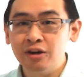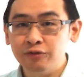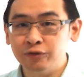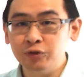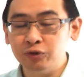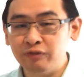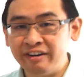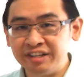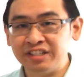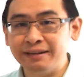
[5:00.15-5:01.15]
food
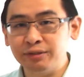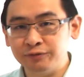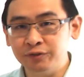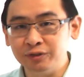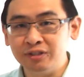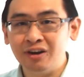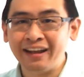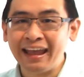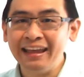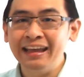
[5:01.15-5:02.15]
various types of food
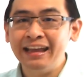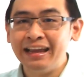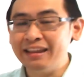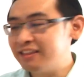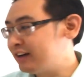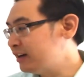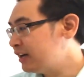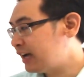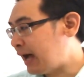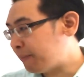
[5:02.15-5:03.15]
okay in the
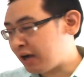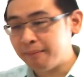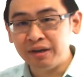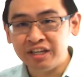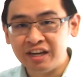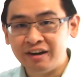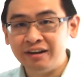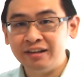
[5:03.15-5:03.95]
upcoming year